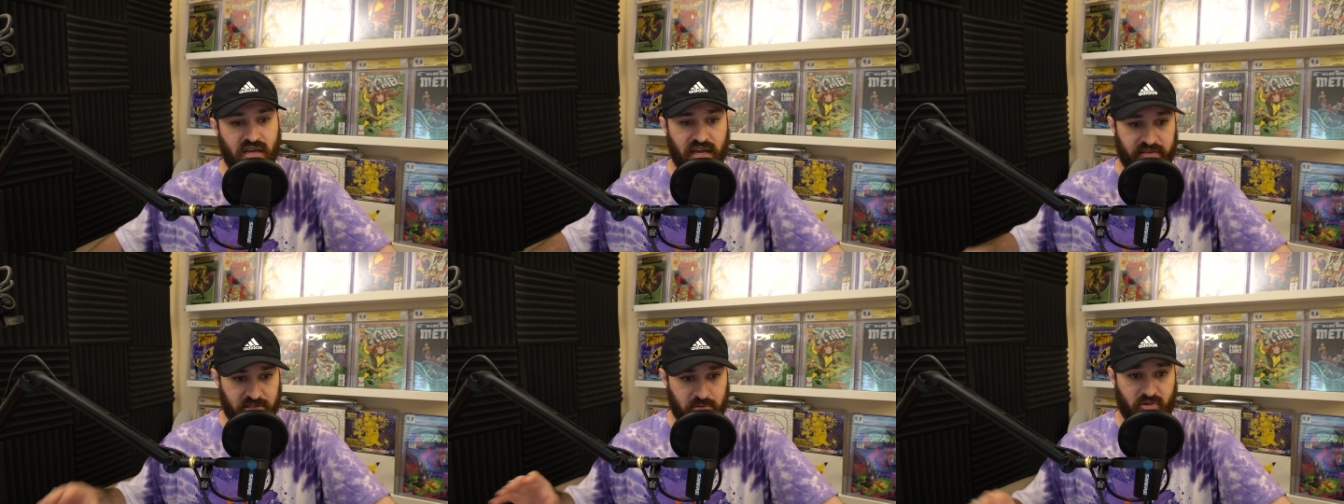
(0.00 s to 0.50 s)

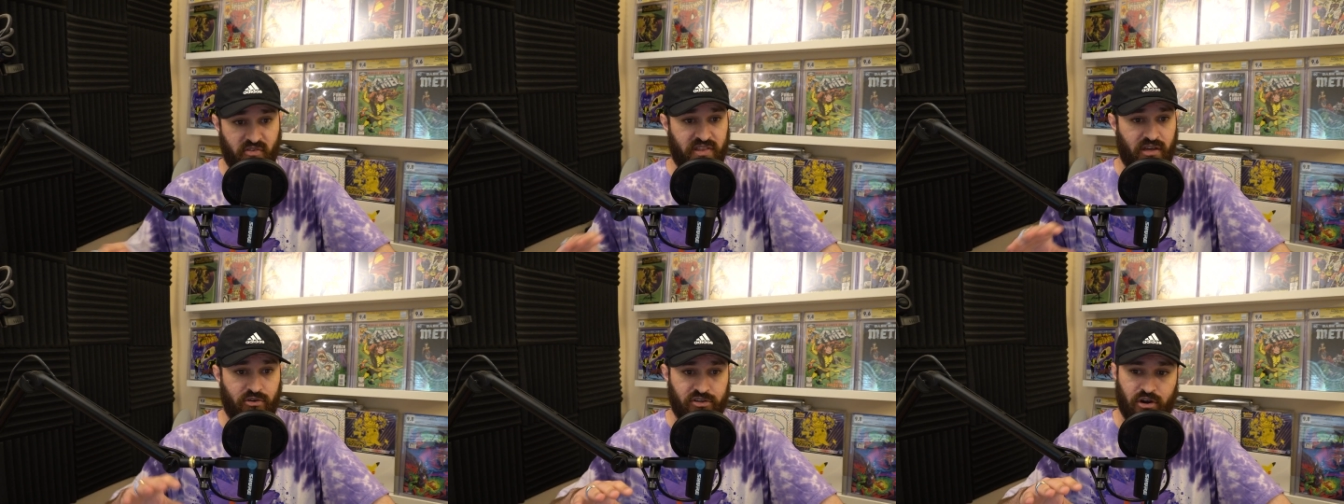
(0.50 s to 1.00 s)
in this movie
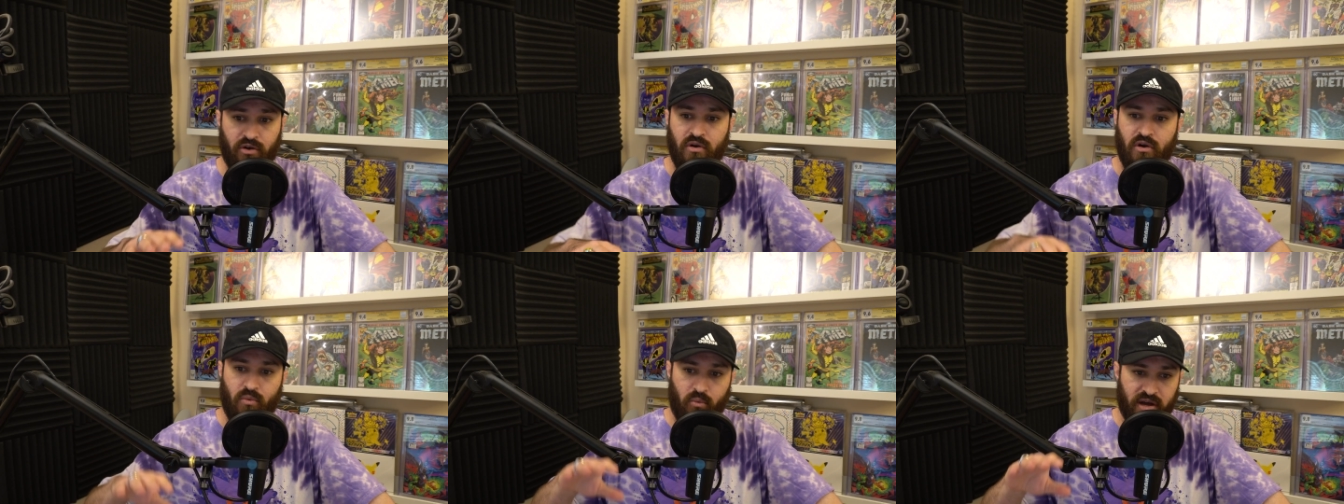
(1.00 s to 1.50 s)
though,
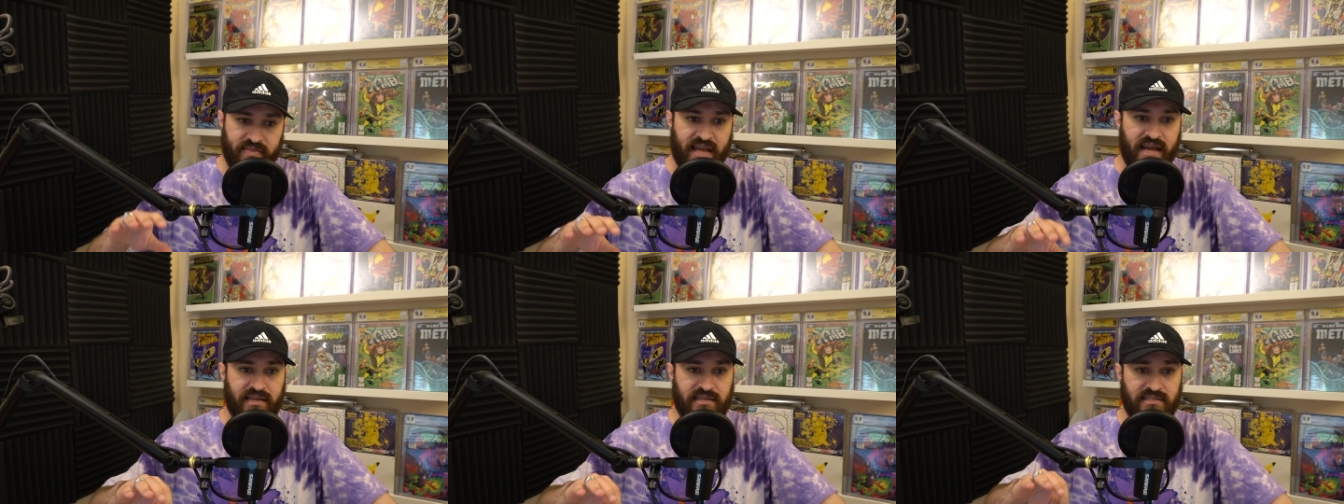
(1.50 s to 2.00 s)
one
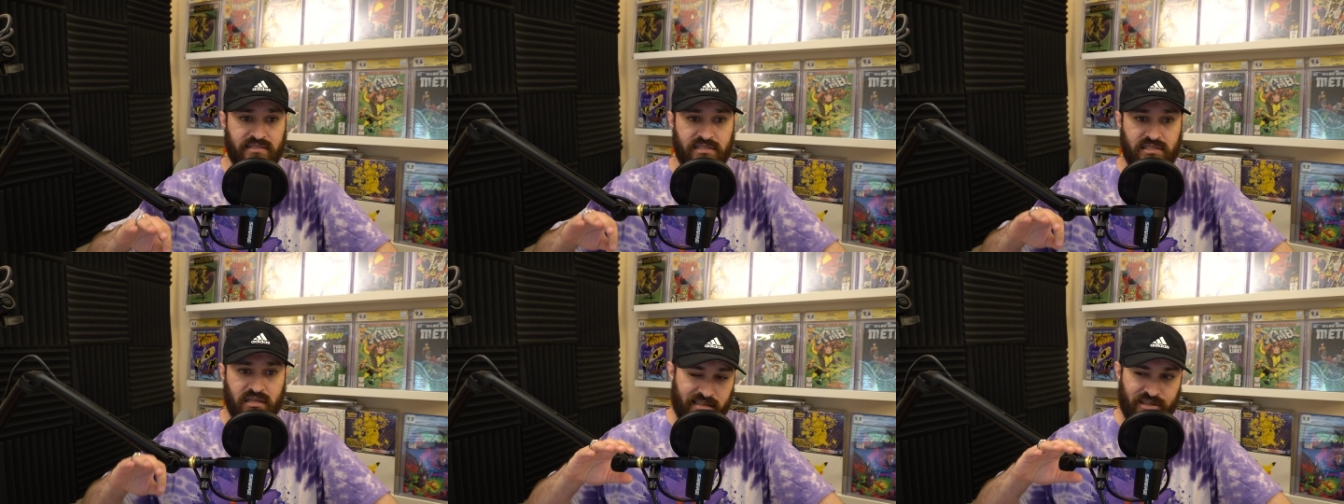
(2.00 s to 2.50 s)
that
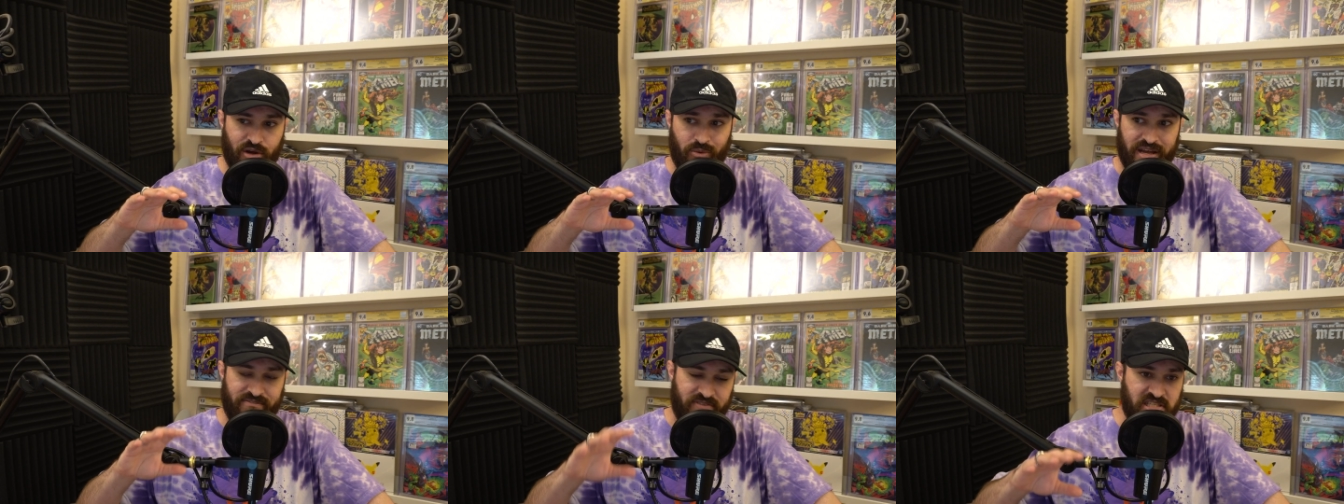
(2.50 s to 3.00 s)
is,
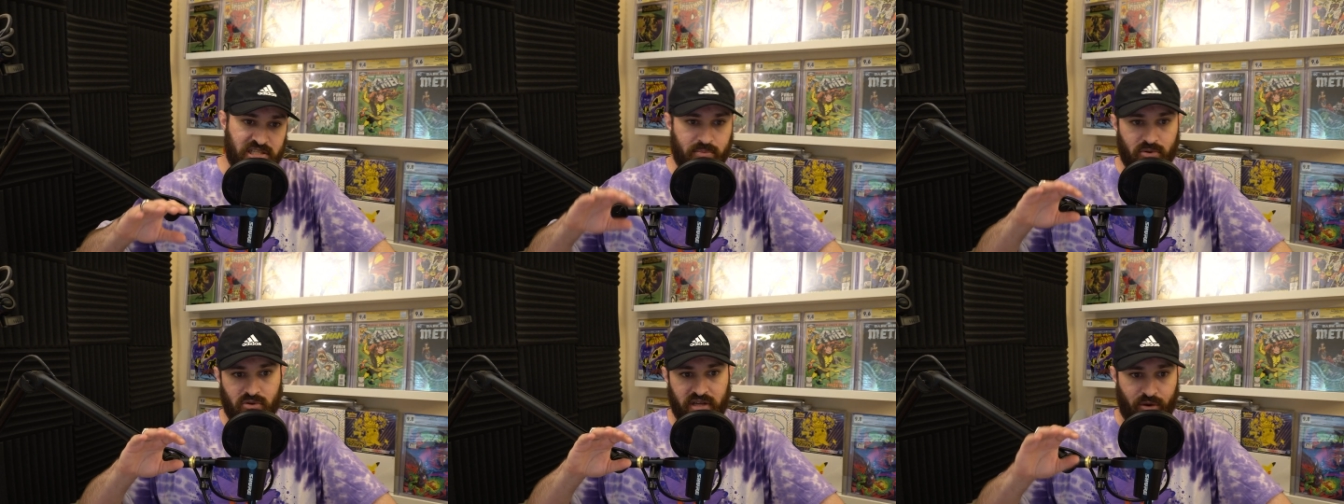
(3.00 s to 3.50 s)

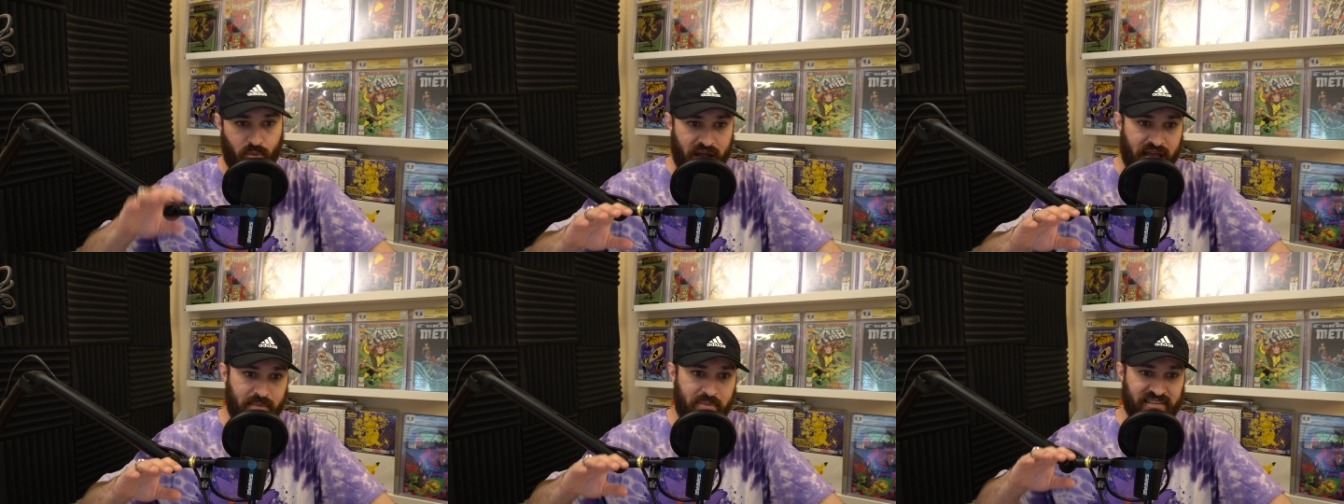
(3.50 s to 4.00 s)
invincible in a
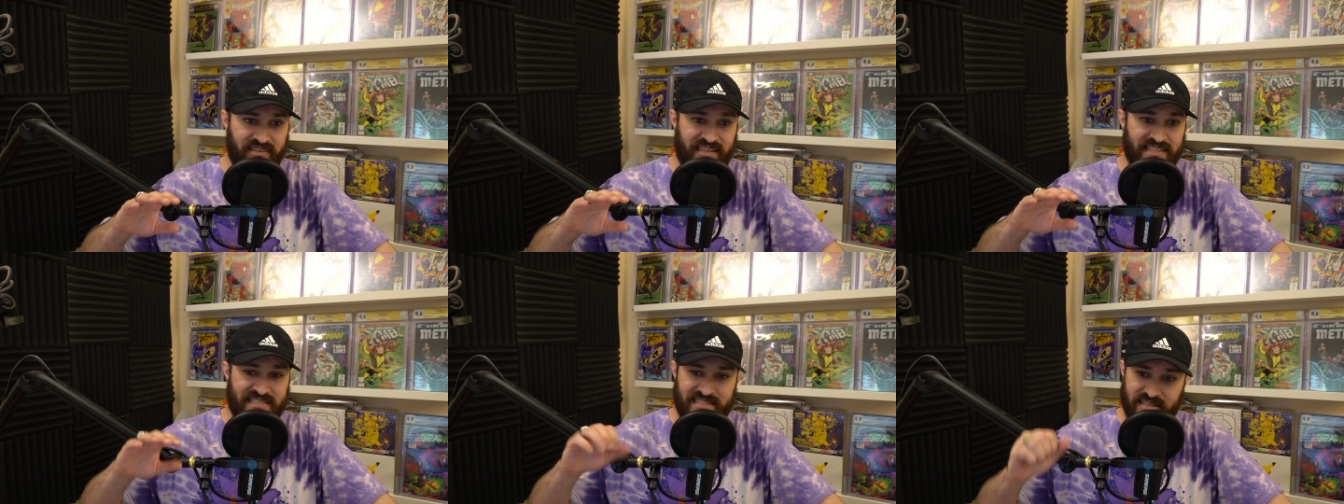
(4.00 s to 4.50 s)
way, but
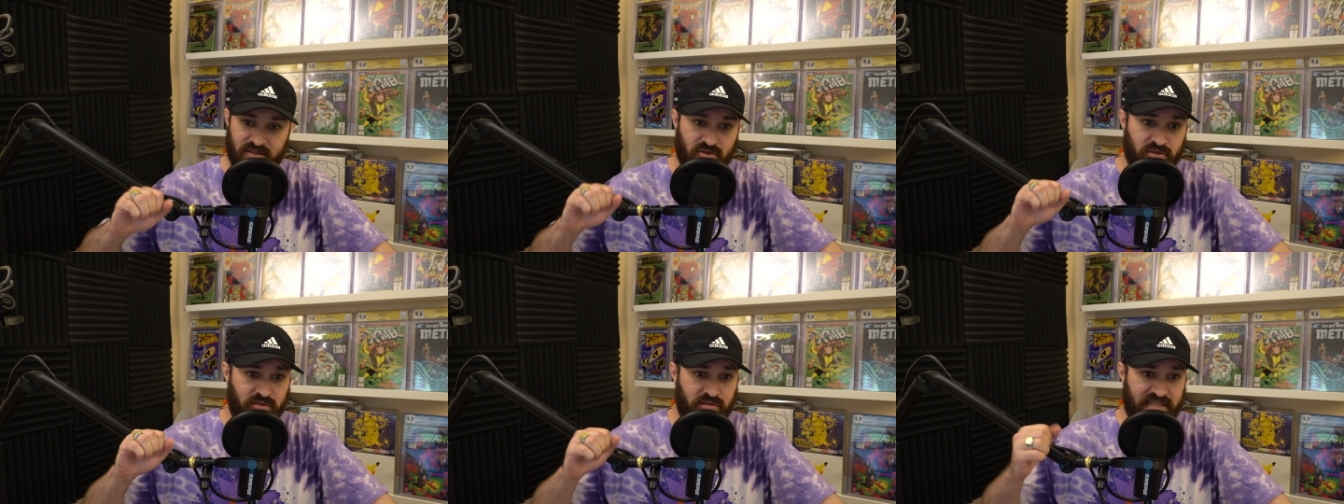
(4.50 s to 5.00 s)
can
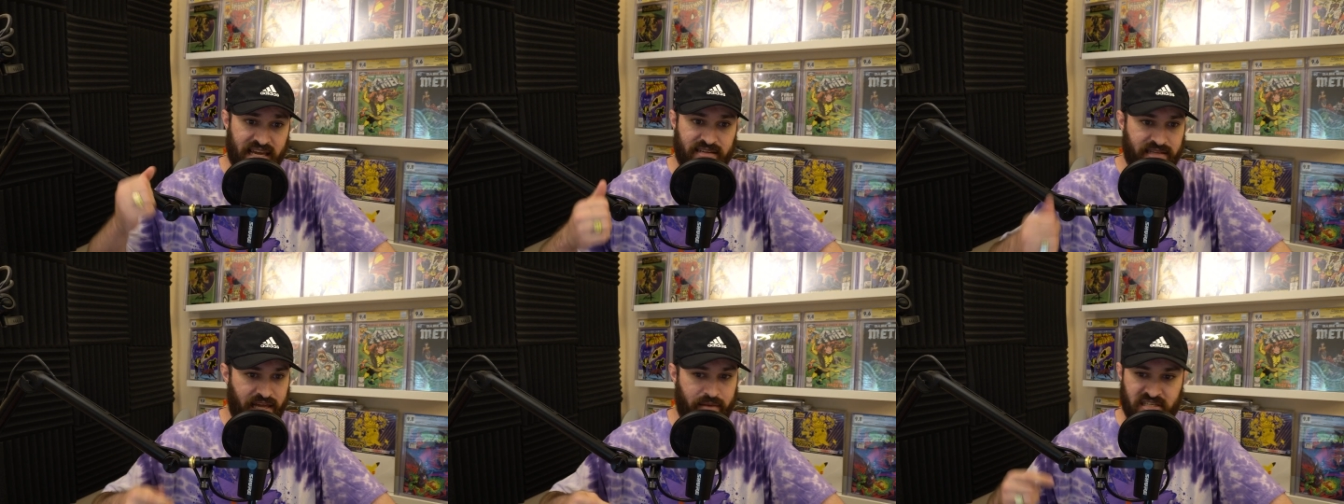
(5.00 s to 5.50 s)
still
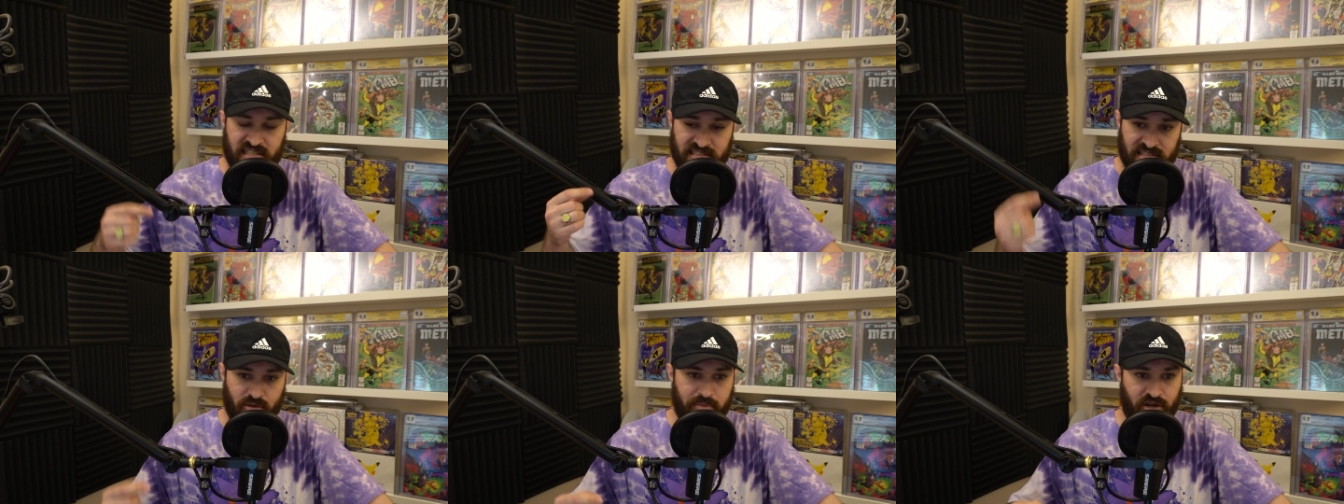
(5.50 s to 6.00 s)
take damage. It can
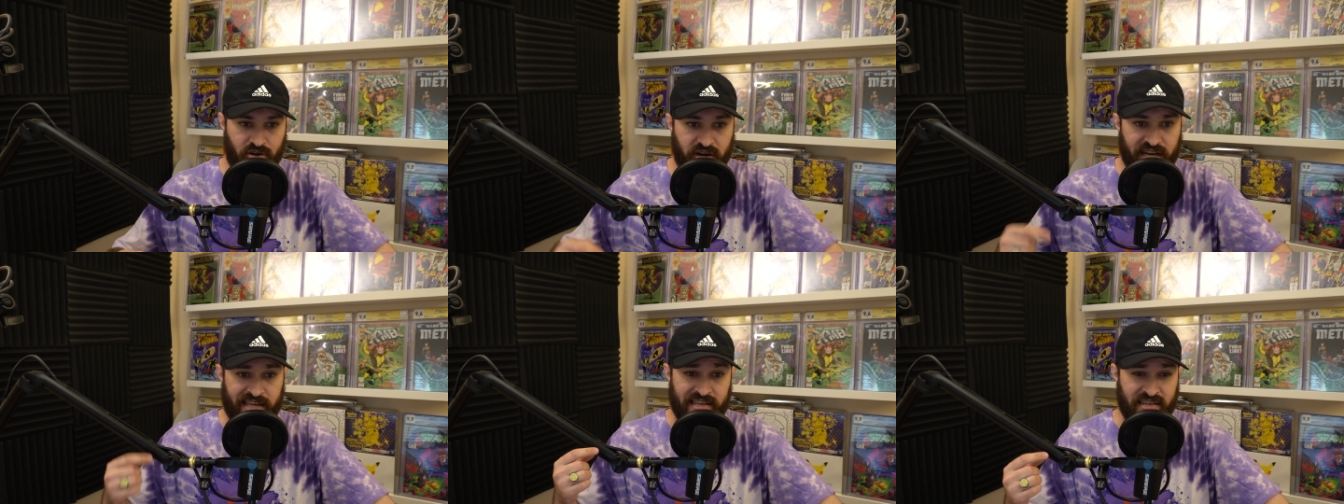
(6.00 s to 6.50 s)
still be
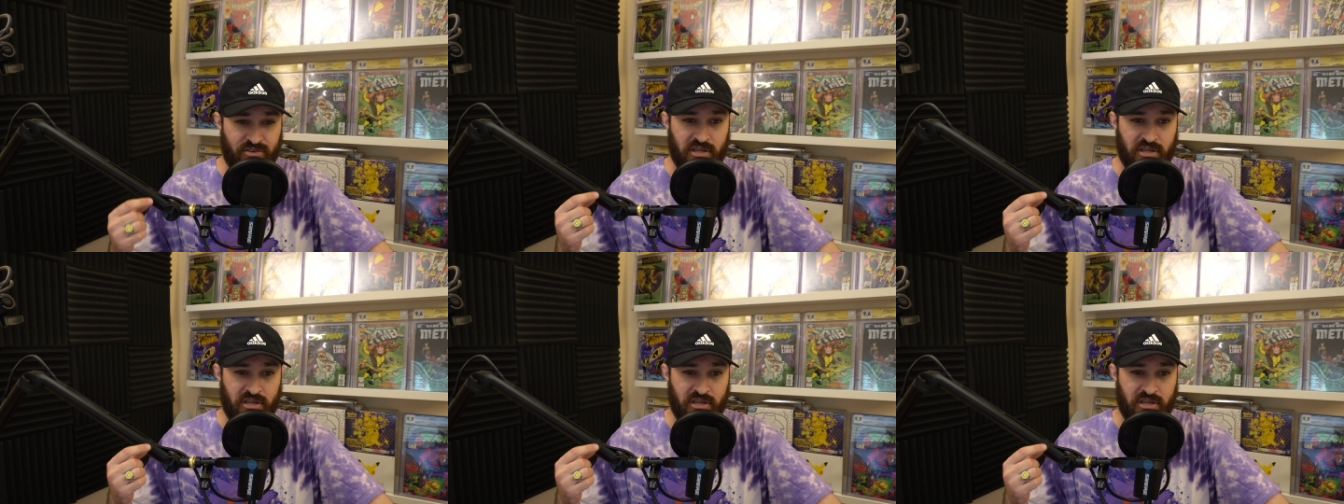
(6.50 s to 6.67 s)
hurt. And you